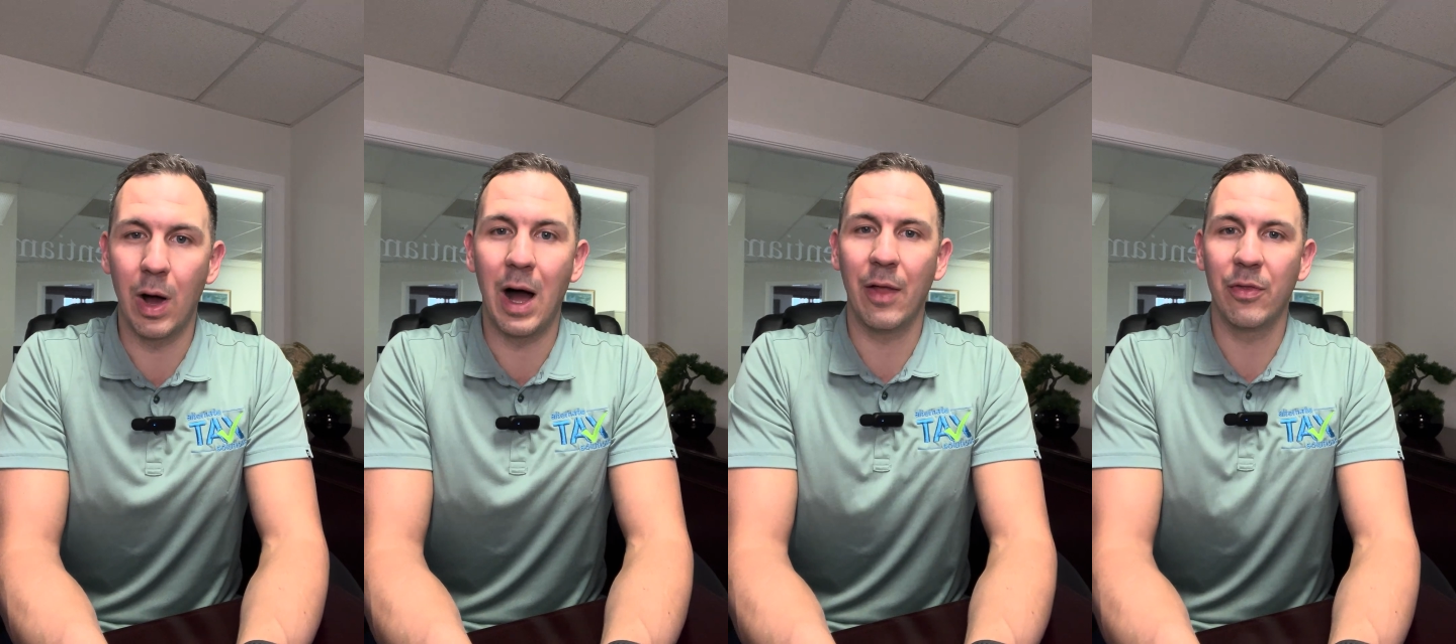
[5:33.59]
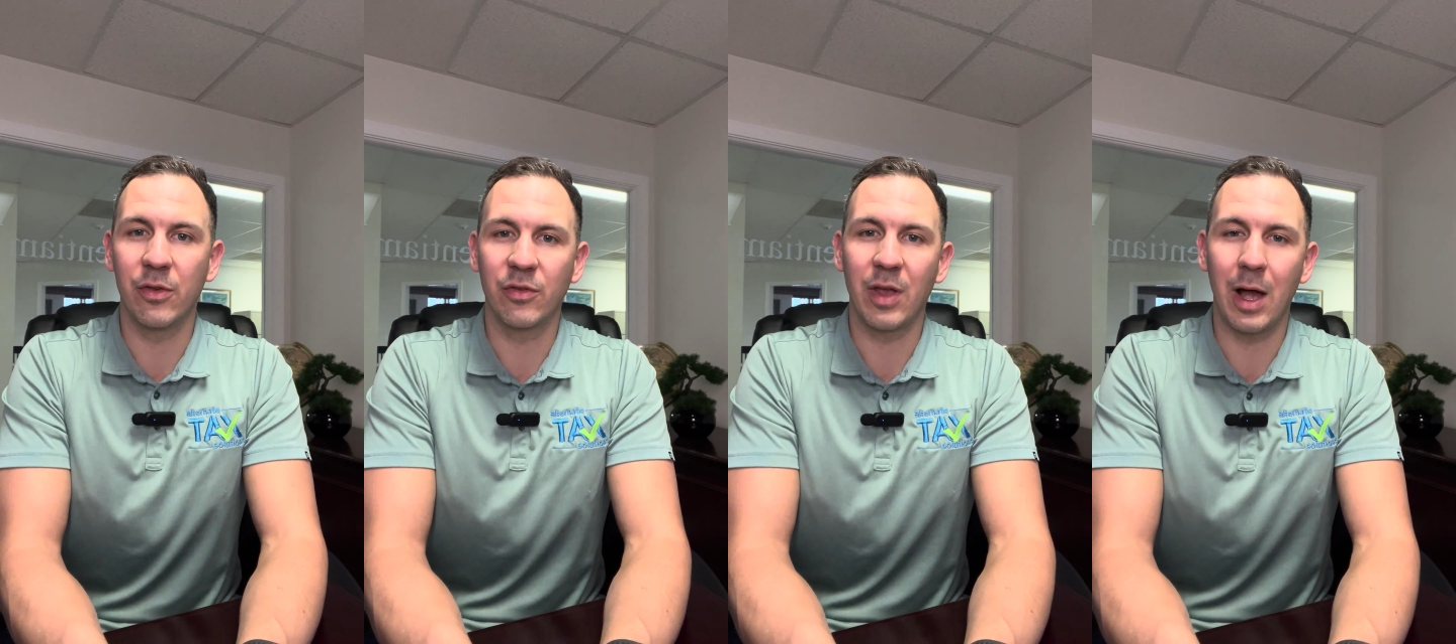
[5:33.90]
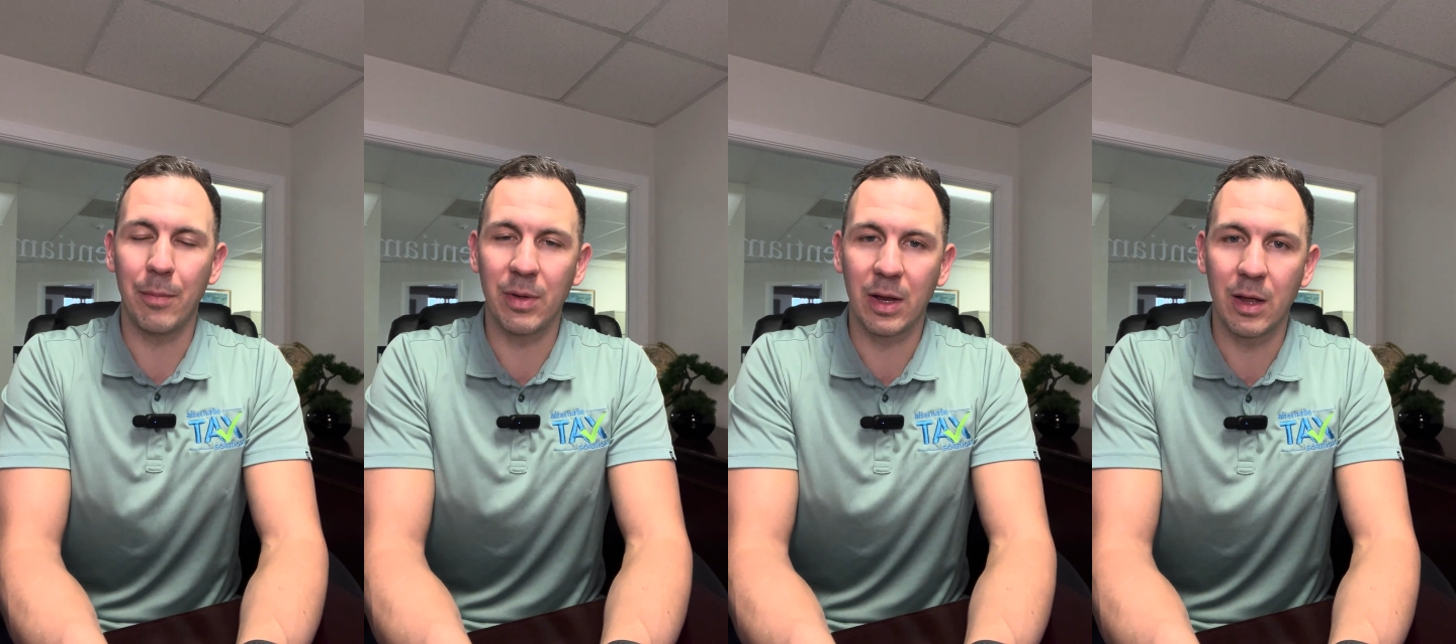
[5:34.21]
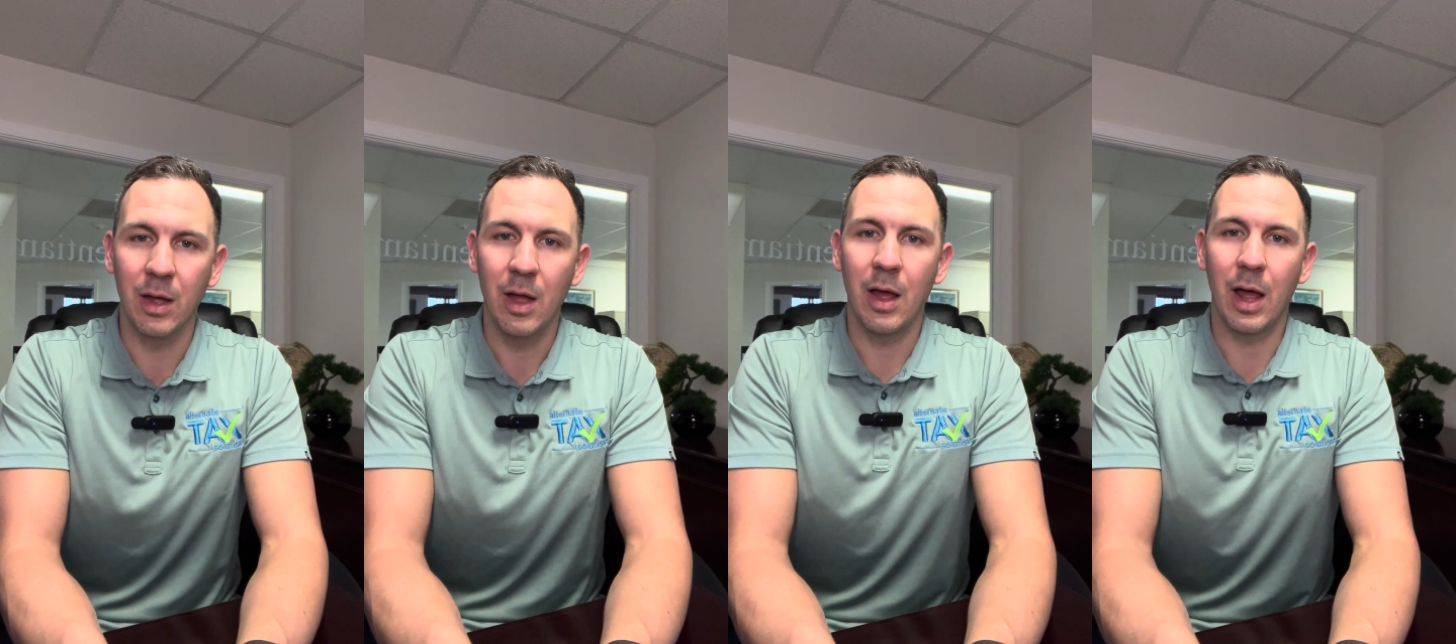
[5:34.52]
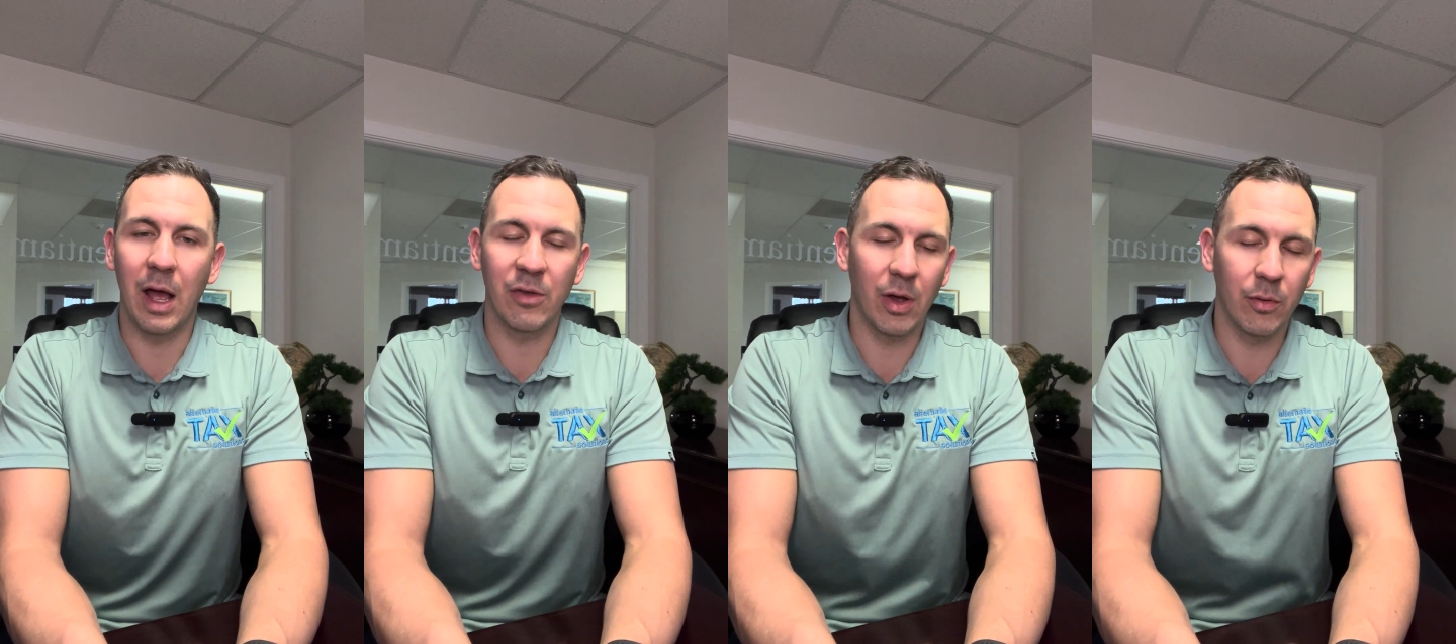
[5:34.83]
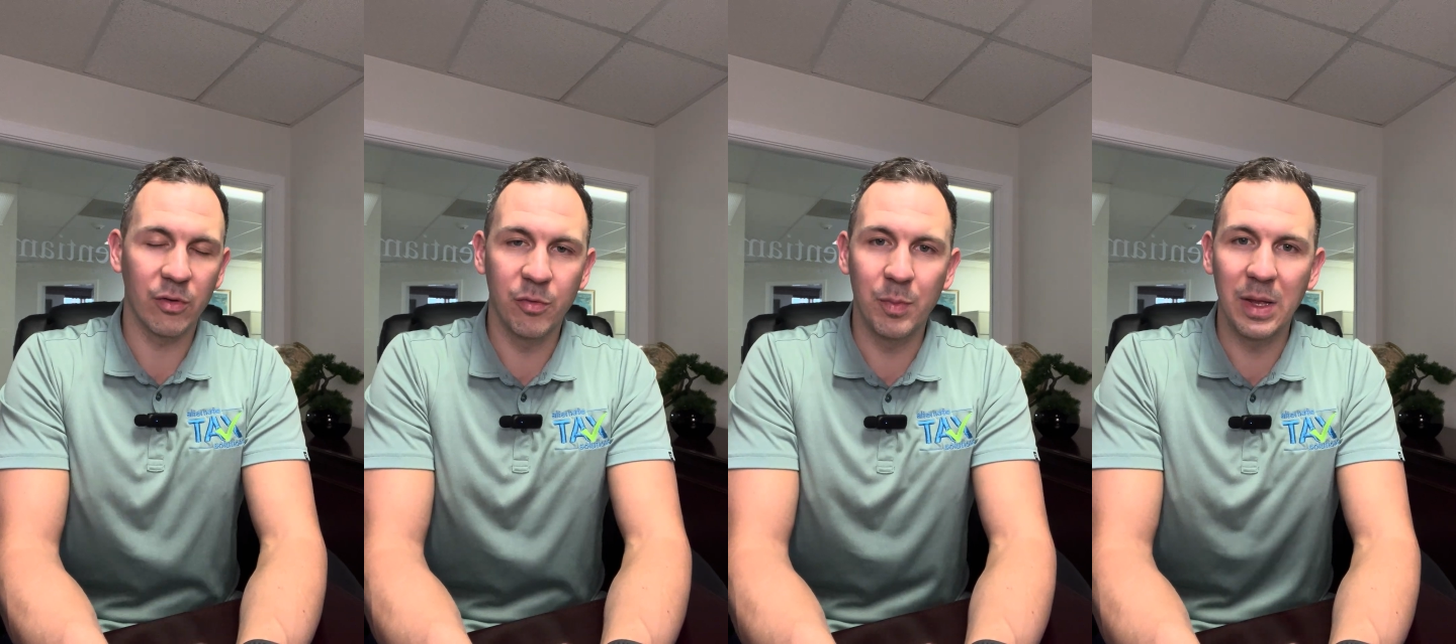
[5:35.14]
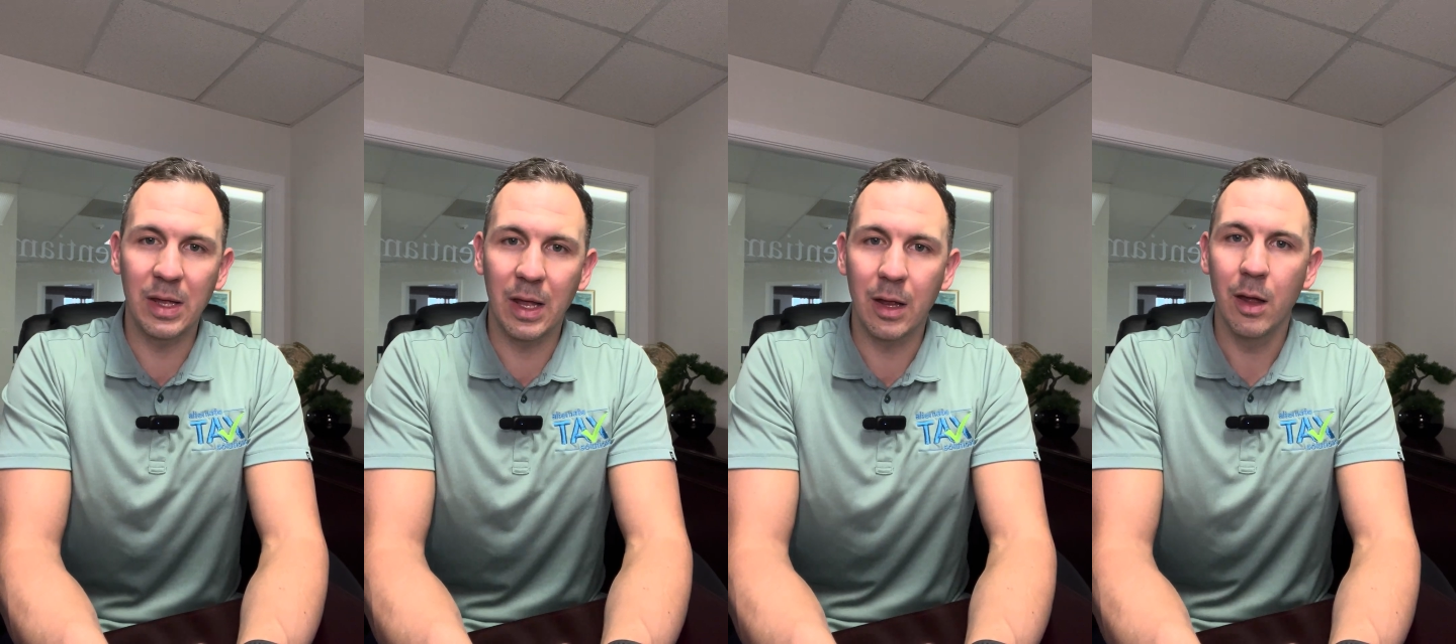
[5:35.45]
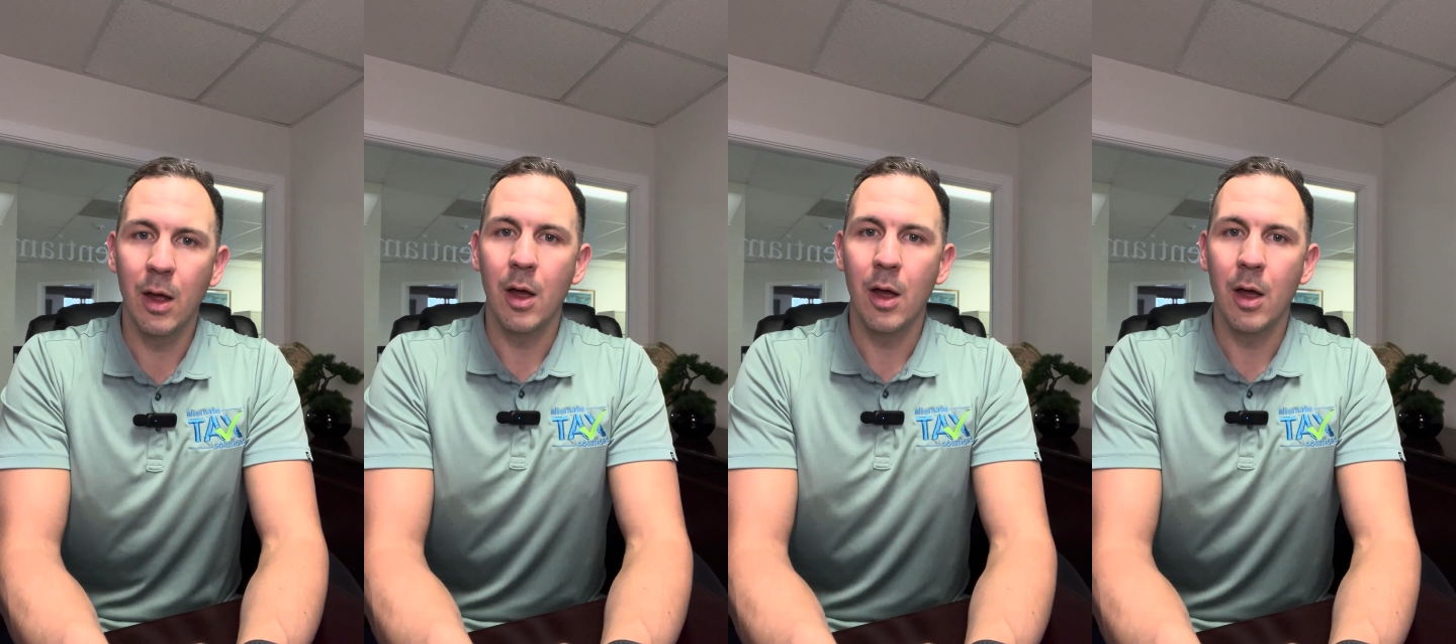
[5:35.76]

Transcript: on this topic as I was speaking.